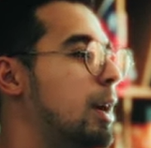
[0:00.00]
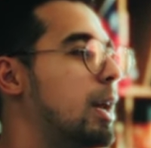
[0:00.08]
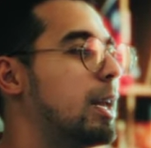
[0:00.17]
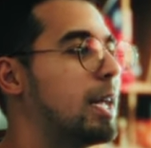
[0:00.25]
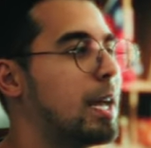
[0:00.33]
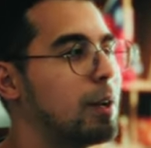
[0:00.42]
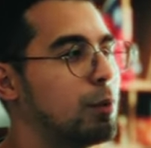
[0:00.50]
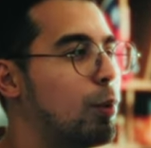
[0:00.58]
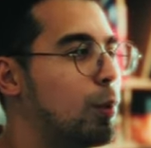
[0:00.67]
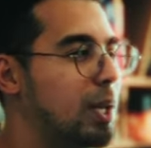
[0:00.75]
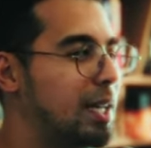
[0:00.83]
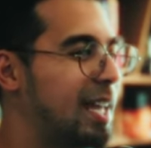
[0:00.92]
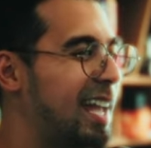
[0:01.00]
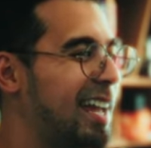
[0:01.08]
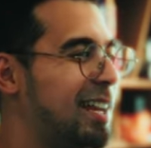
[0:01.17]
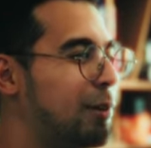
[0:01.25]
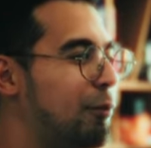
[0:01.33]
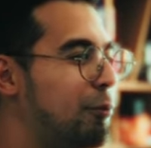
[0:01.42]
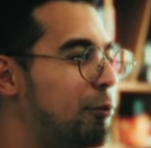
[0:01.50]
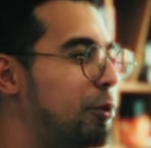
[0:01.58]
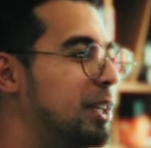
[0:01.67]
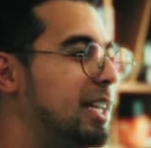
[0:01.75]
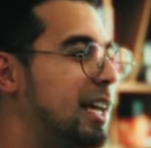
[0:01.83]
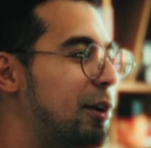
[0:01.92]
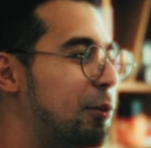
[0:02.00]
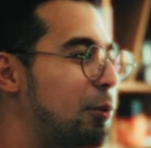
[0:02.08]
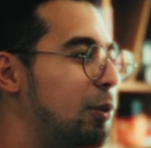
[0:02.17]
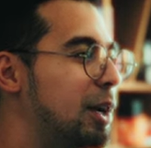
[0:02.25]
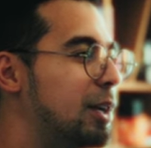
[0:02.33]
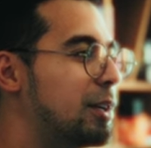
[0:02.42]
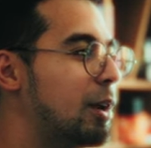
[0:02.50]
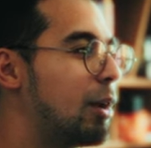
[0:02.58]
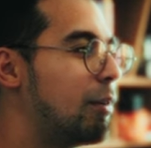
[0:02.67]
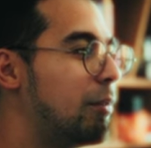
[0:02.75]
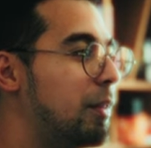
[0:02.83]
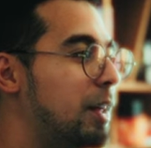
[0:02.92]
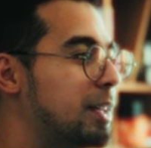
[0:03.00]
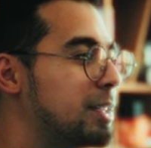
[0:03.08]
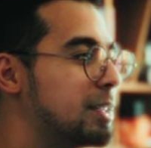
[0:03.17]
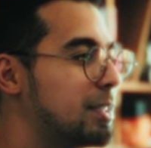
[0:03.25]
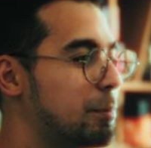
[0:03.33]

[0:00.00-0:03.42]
And again, we can't fully get rid of this.